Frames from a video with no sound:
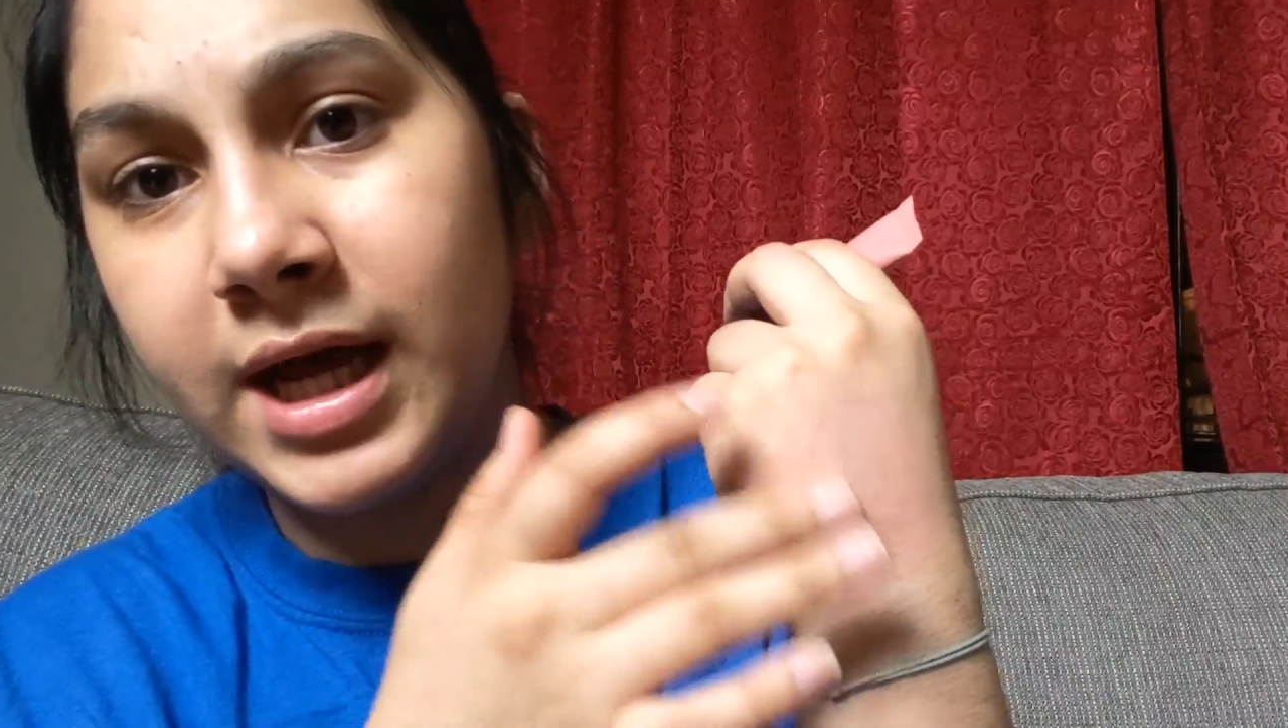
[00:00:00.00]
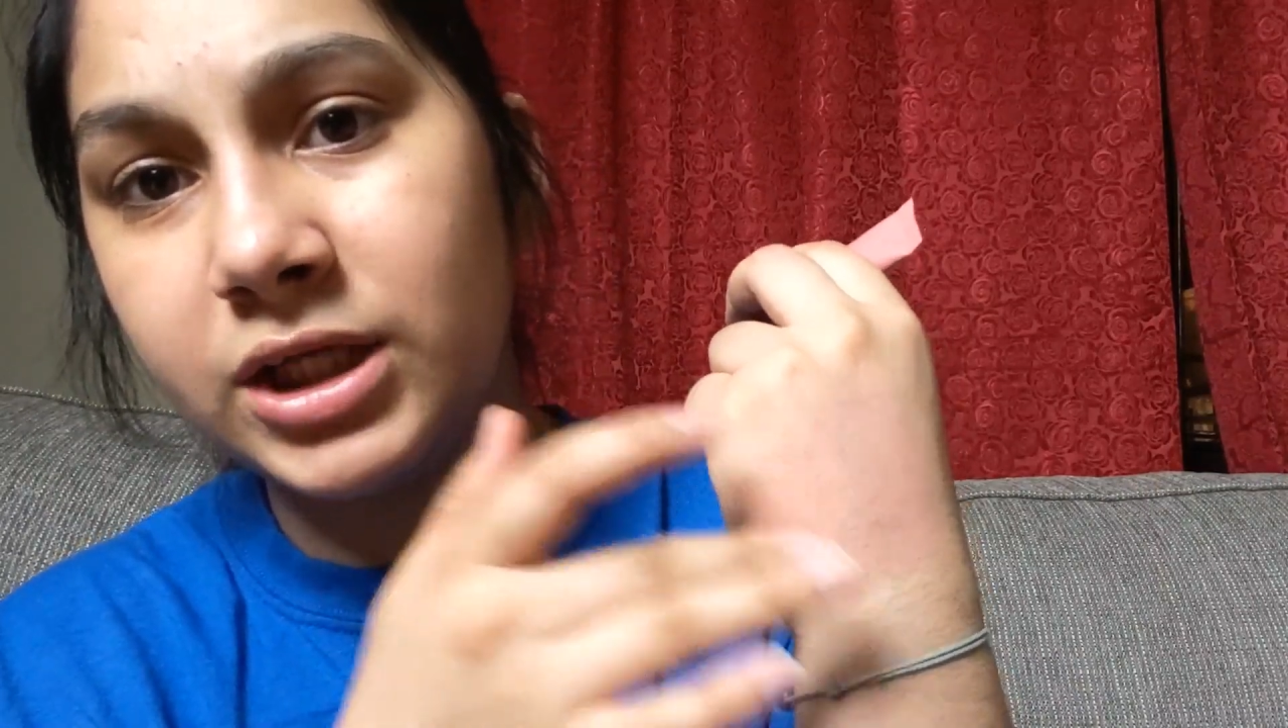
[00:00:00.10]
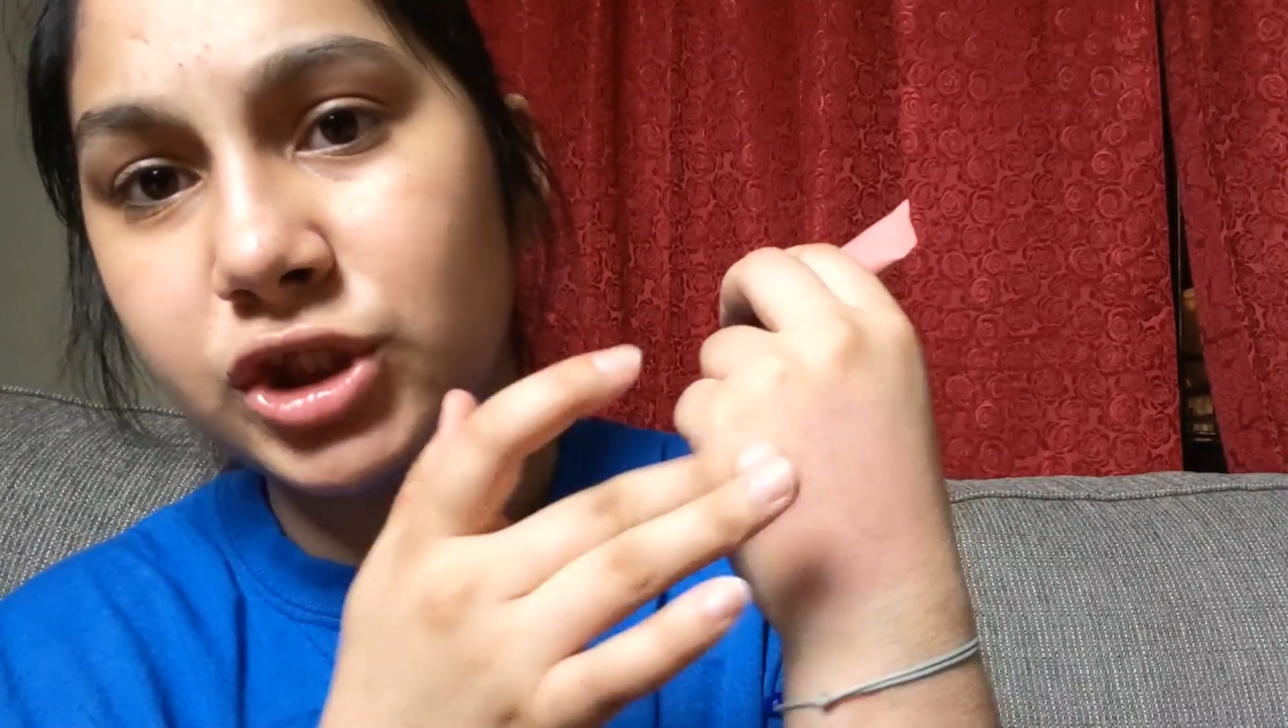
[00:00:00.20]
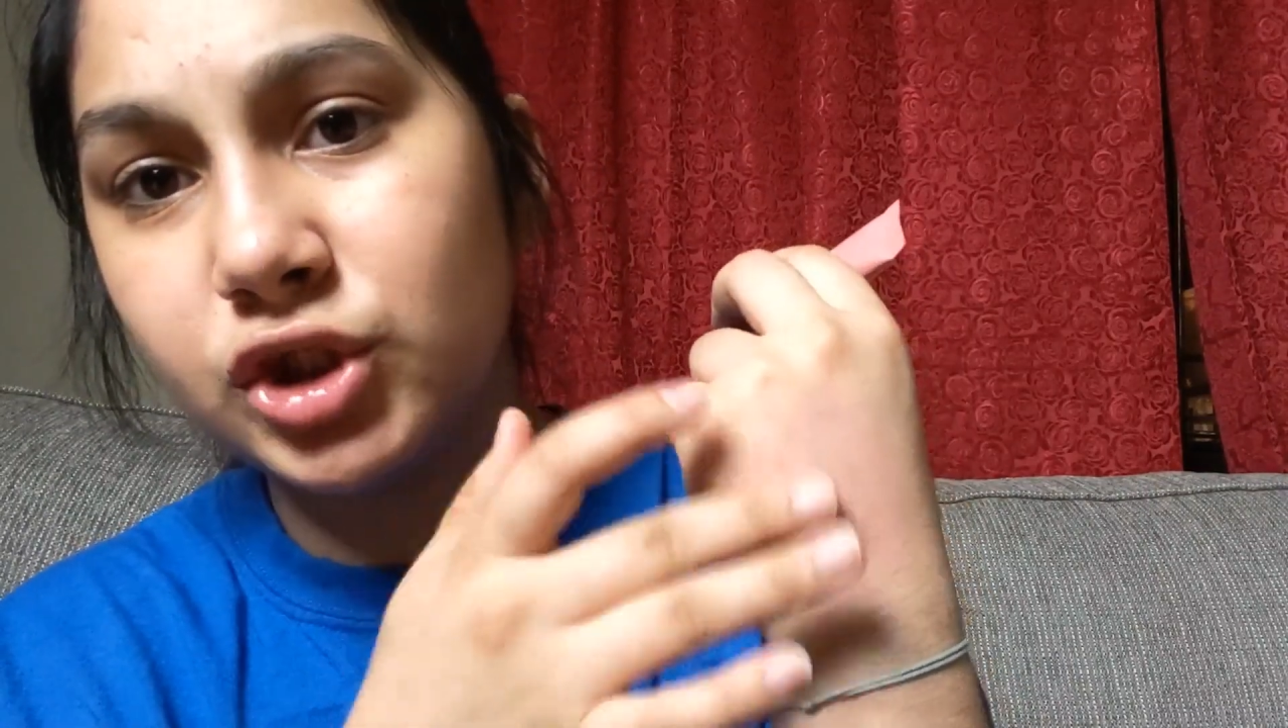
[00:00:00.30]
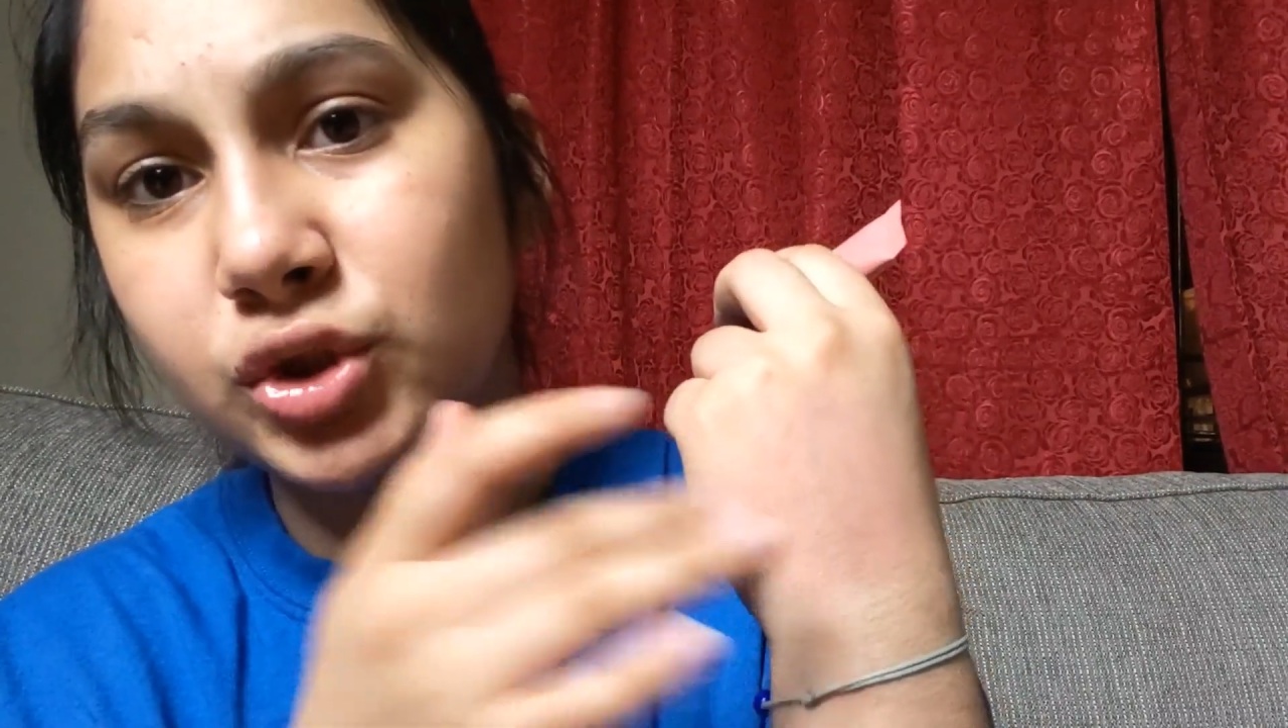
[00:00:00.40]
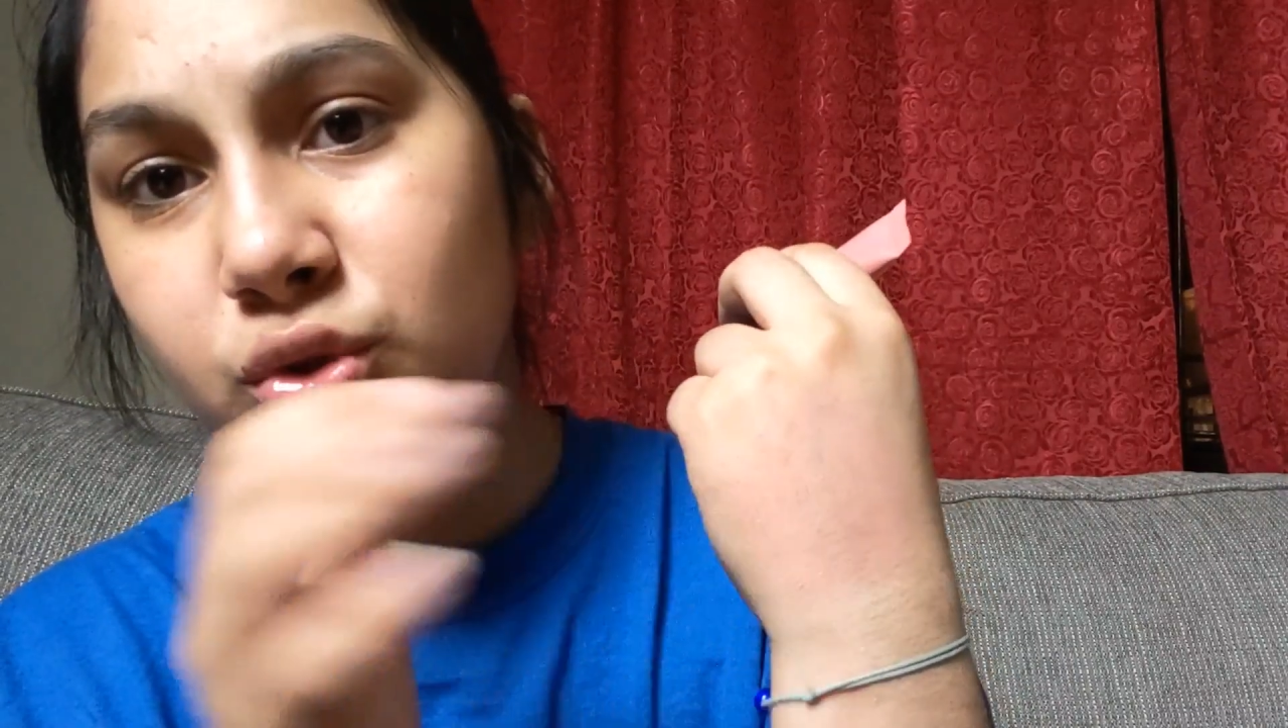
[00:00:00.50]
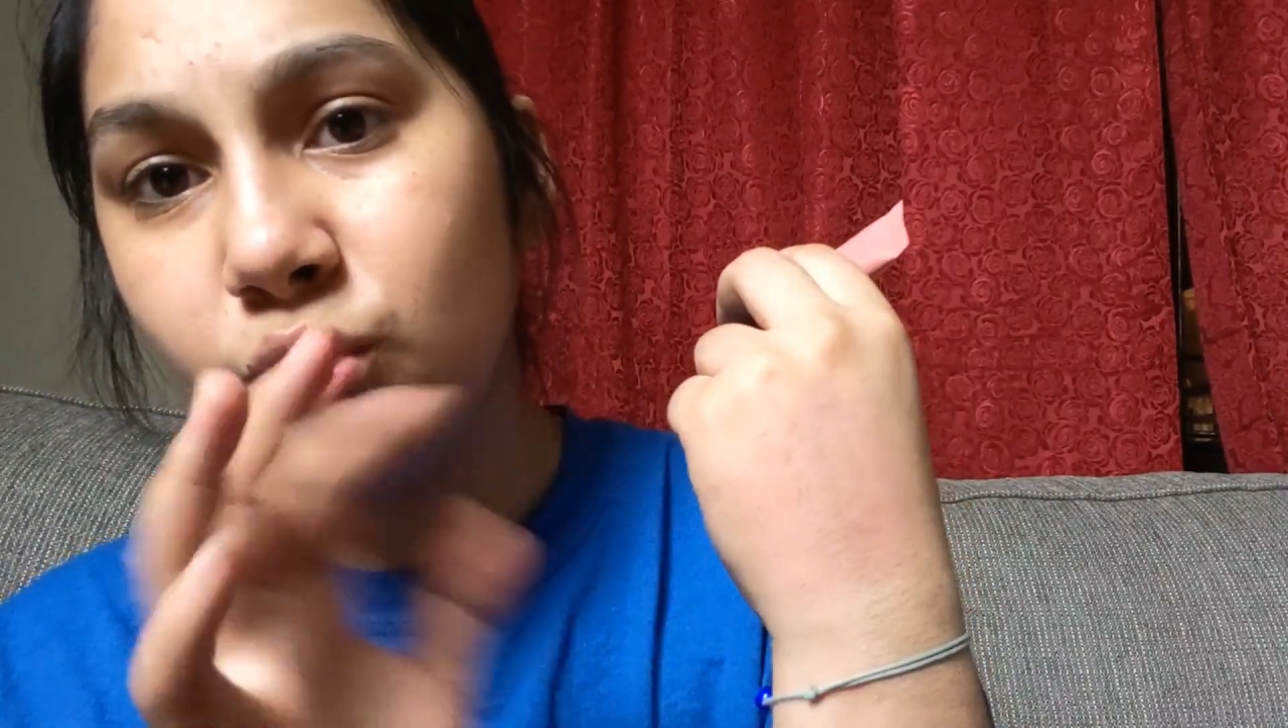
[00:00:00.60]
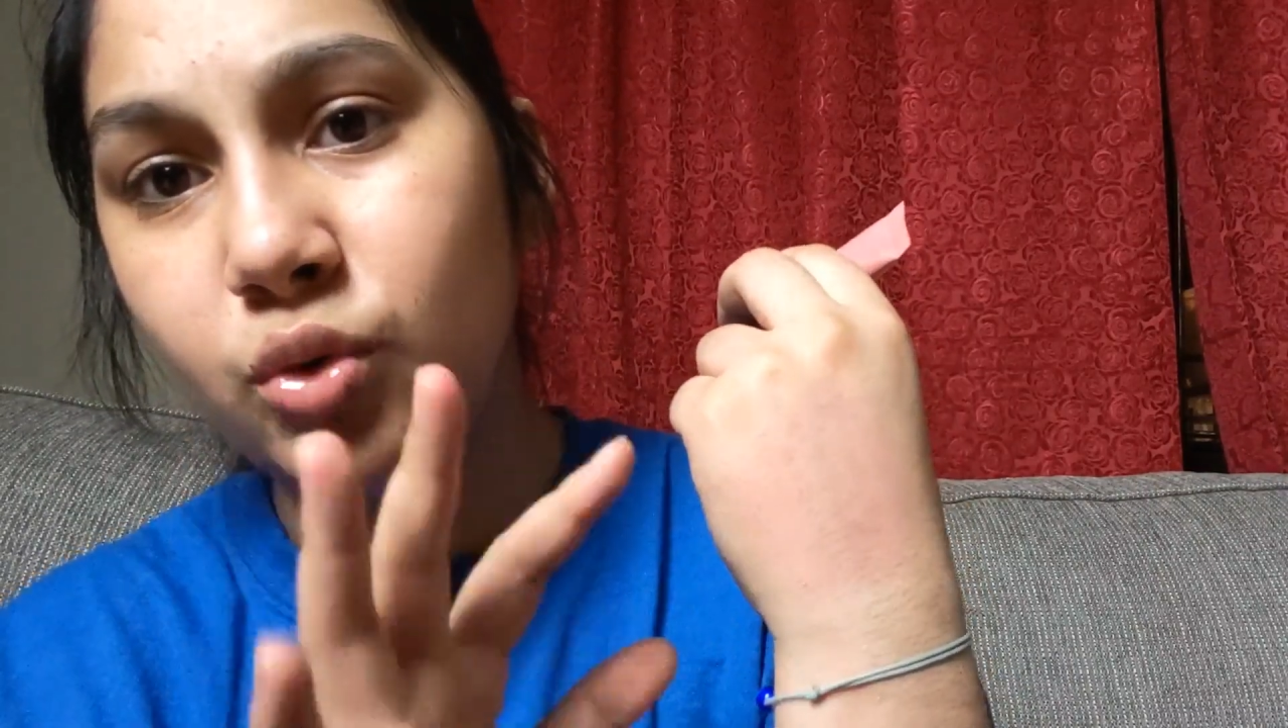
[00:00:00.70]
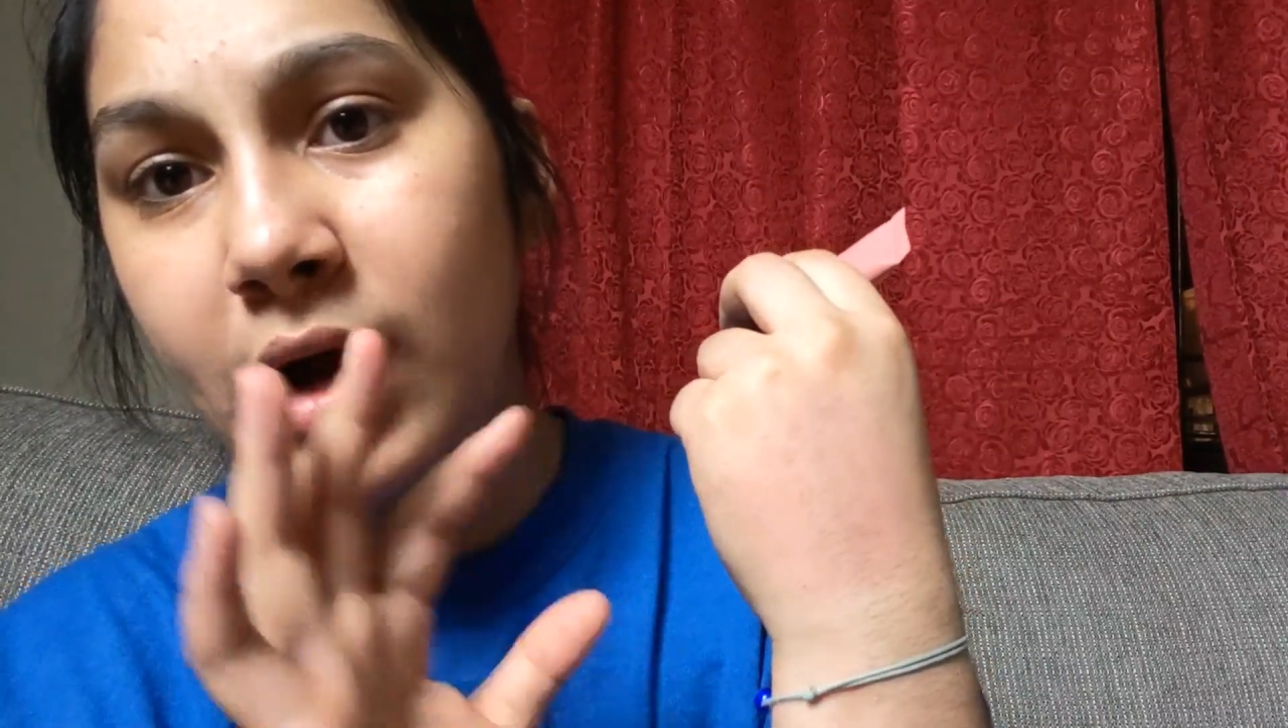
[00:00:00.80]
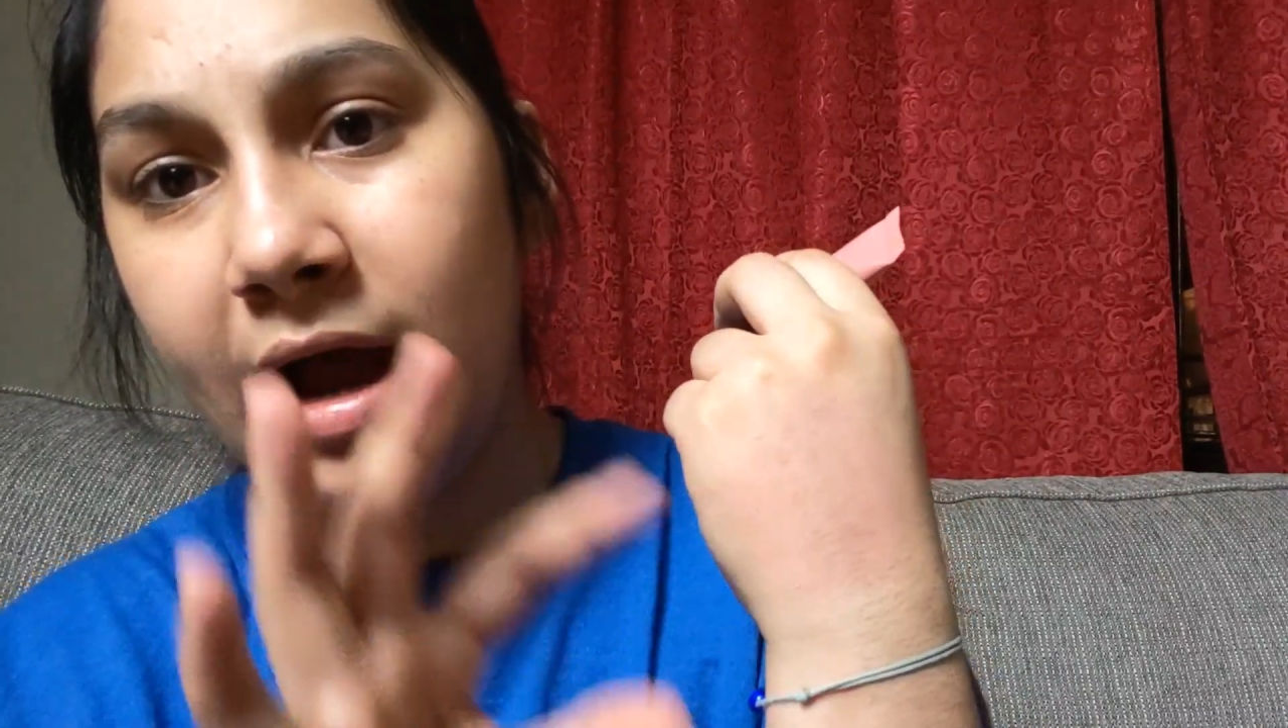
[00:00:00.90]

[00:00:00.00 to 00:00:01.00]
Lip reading: not too